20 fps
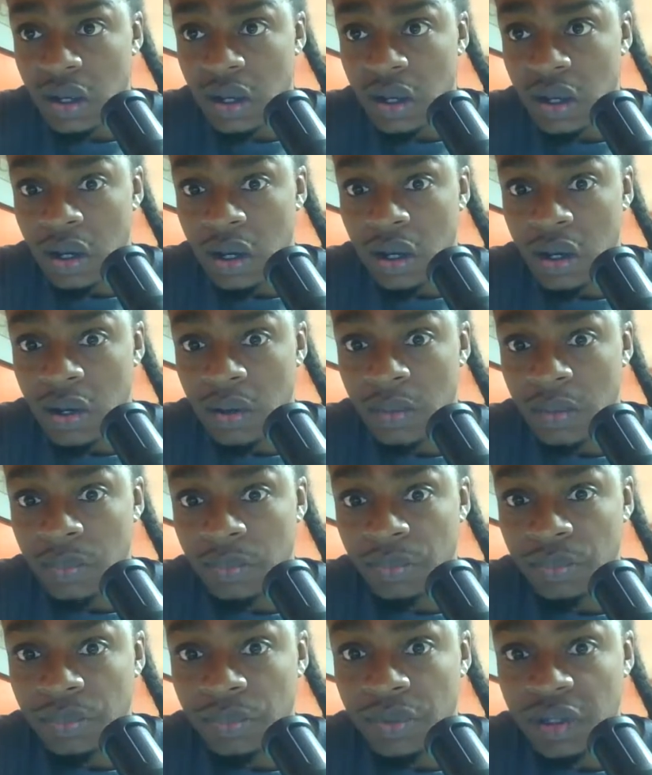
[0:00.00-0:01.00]

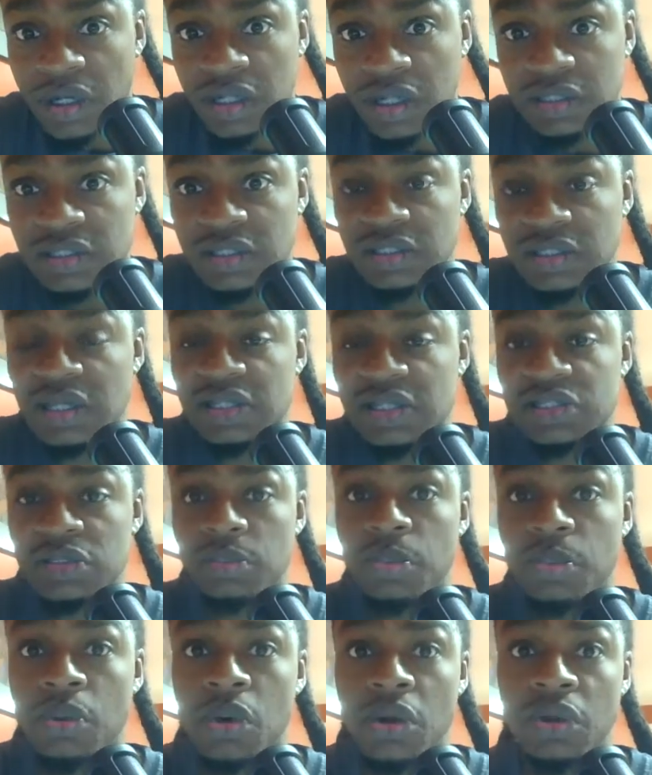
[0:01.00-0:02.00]
And I think that's
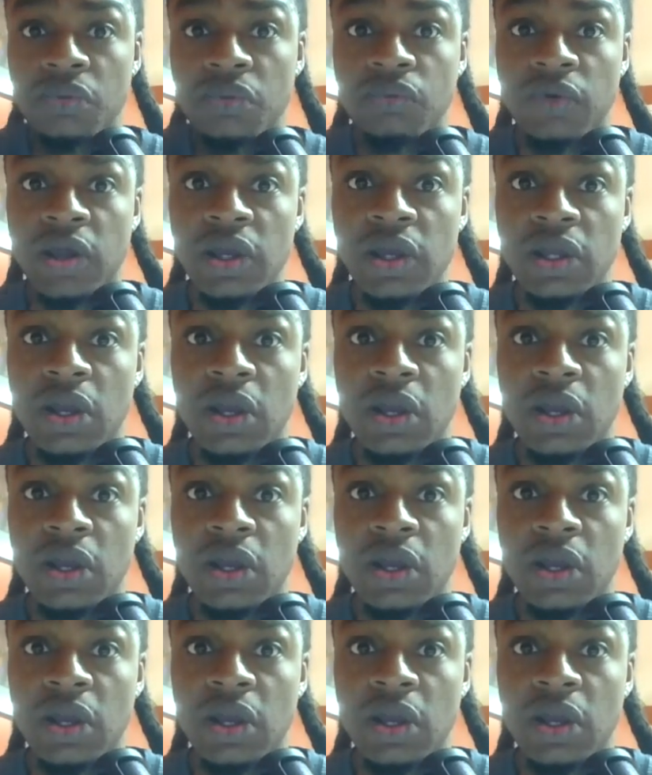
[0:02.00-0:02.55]
important, right?